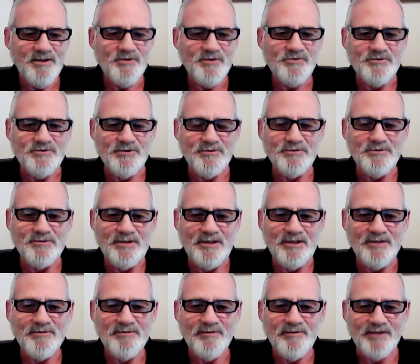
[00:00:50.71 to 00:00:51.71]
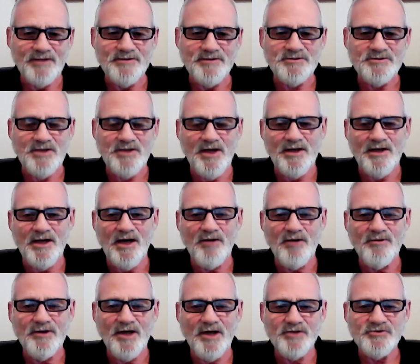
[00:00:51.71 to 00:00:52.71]
So that's kind of
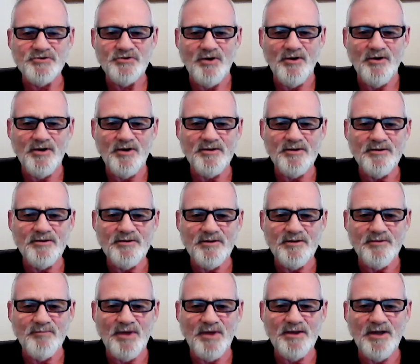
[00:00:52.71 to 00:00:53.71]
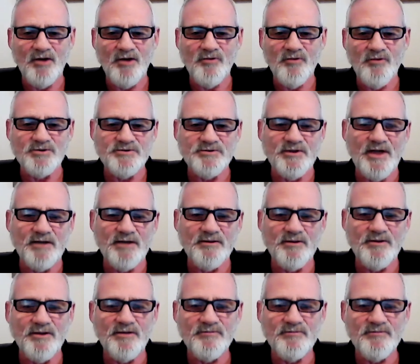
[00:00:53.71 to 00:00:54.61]
how it got started. And my health wasn't that good.